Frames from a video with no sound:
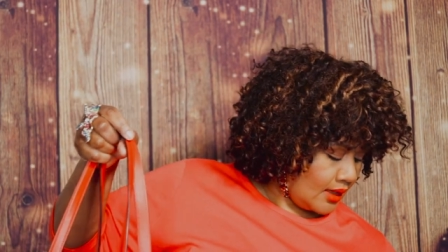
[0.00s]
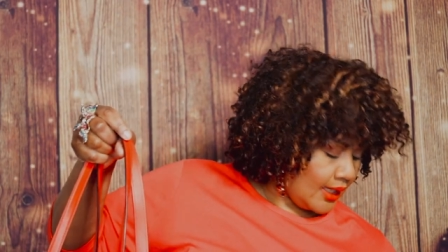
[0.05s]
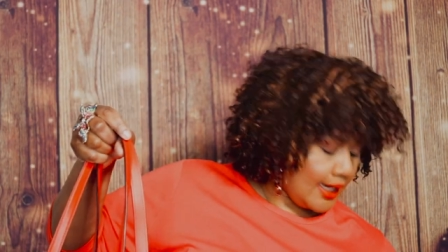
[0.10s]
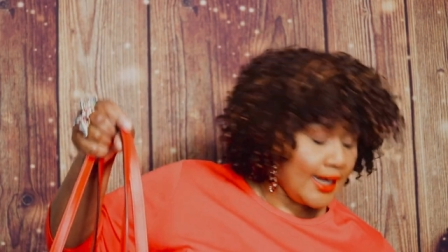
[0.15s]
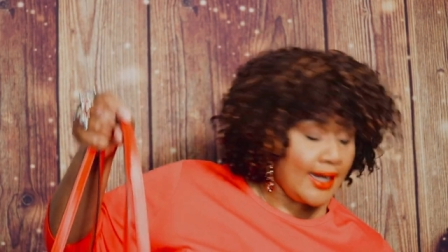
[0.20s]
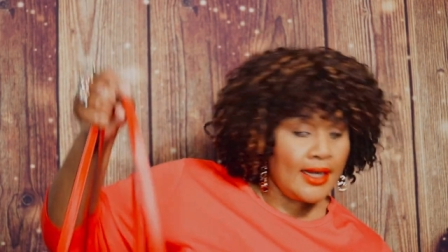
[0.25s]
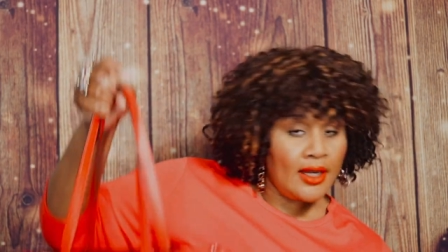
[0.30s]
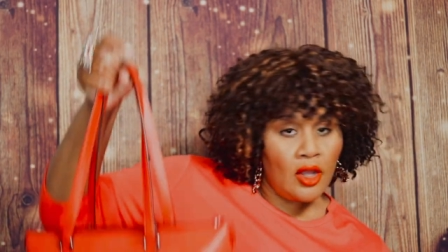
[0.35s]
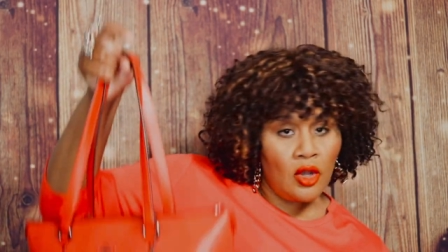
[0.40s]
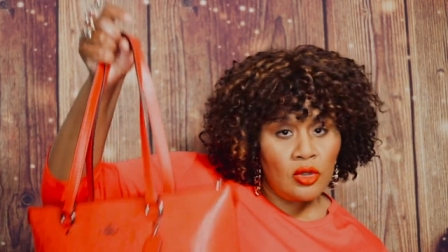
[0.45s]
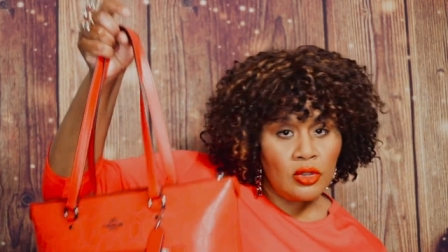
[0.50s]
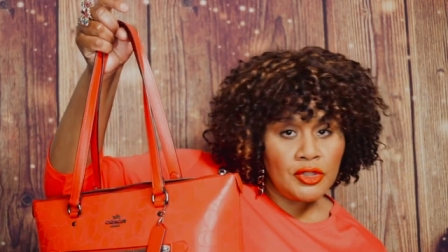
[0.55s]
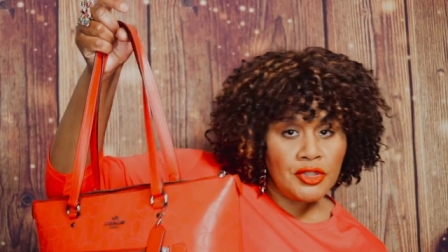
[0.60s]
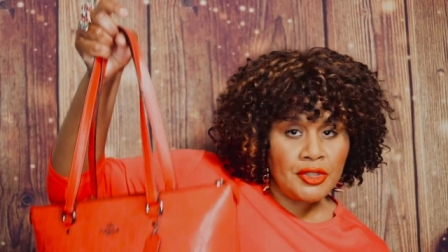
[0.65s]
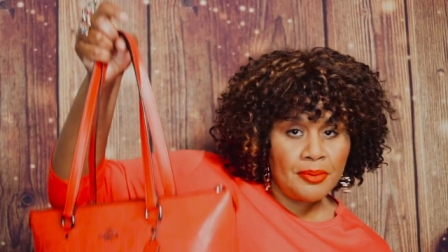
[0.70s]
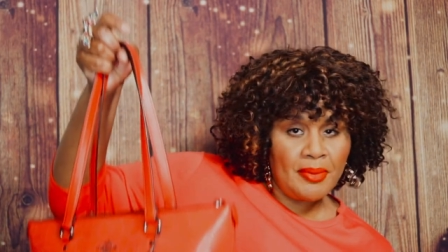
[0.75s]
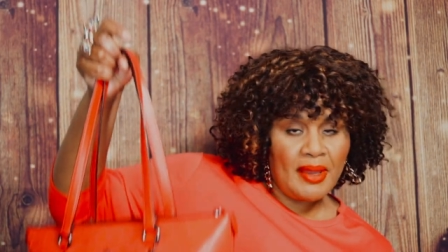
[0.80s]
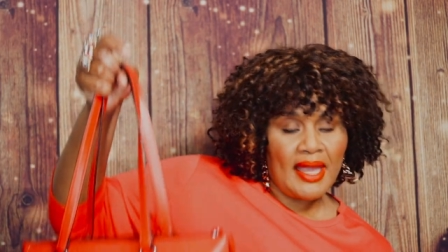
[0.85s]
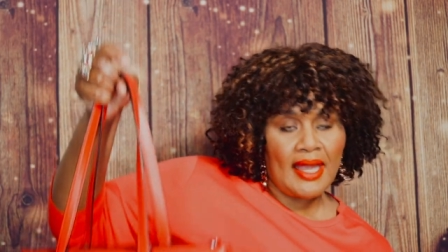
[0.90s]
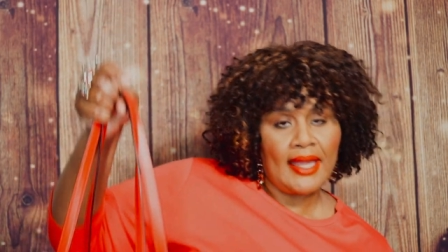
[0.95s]
and an
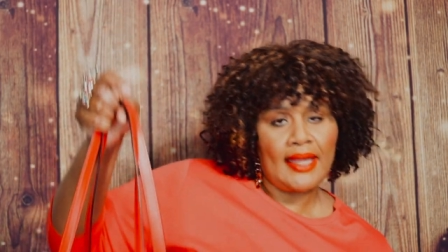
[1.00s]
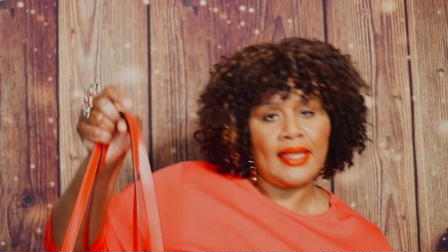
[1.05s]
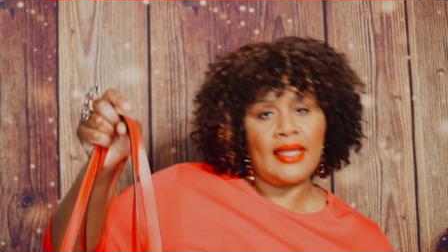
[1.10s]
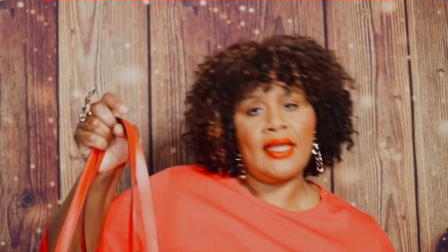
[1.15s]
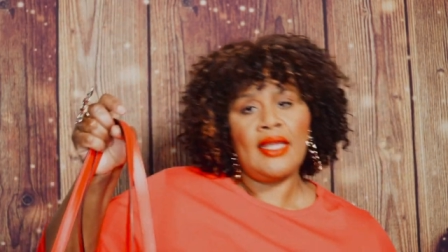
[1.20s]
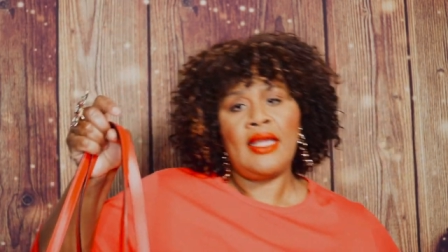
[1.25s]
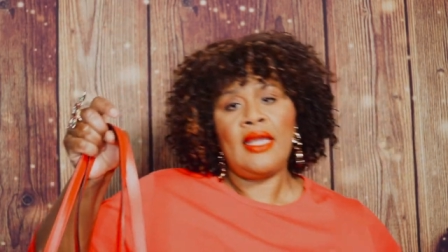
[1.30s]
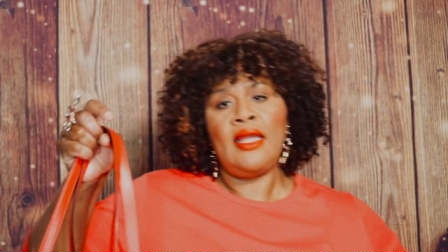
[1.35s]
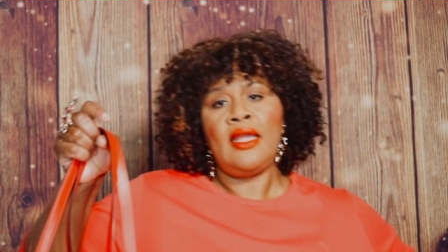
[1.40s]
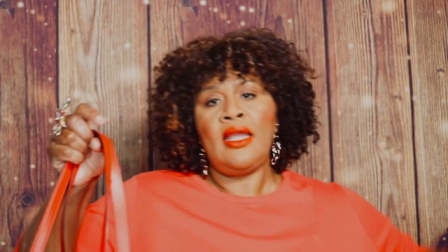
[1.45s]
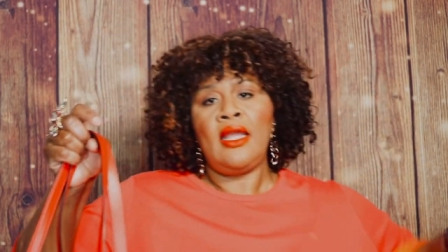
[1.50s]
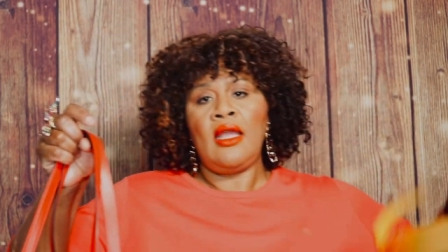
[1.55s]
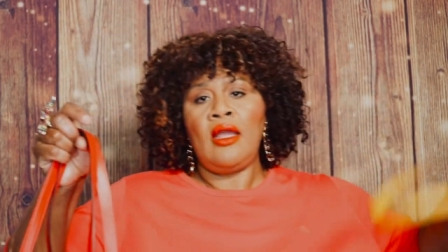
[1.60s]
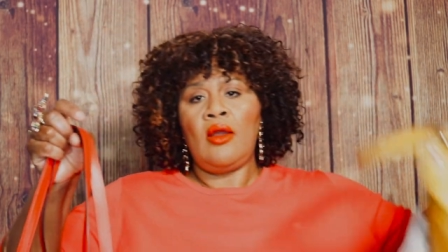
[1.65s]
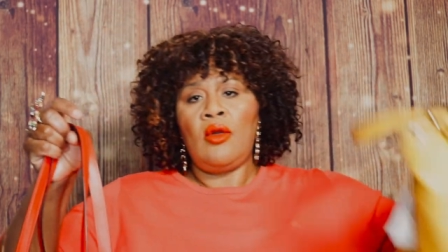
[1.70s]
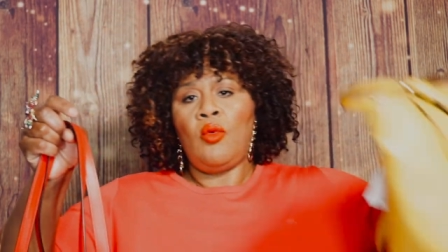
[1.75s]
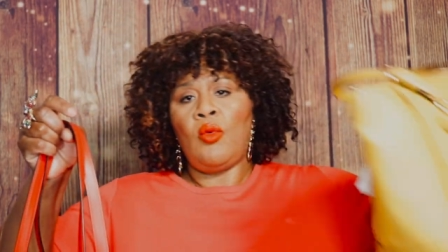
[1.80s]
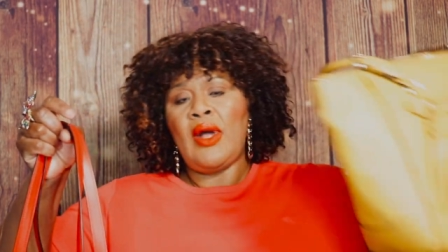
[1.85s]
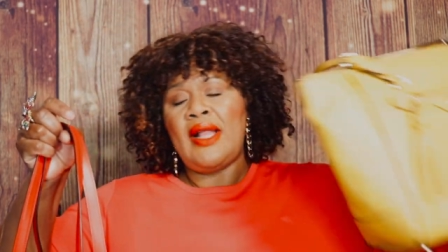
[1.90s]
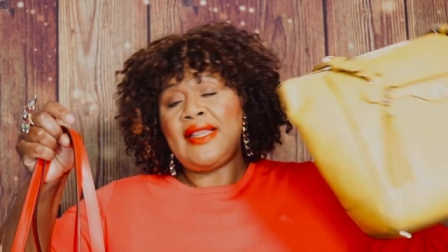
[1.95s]
older bag,
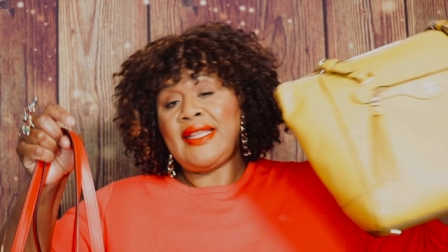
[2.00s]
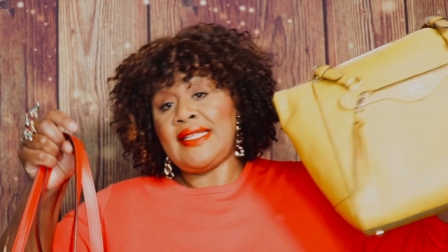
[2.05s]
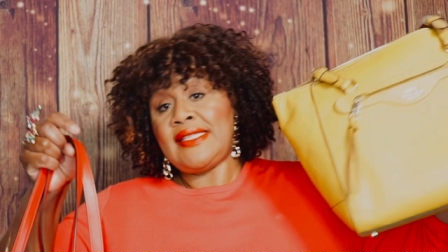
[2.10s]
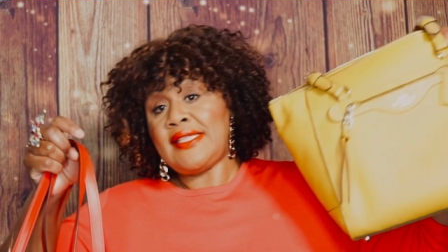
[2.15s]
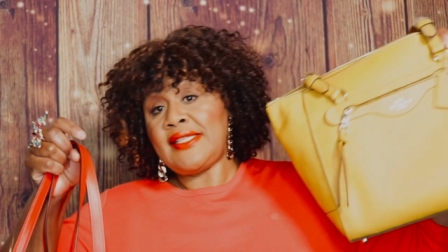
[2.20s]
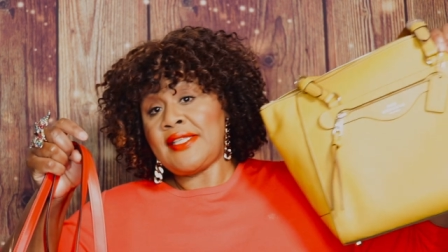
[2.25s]
while this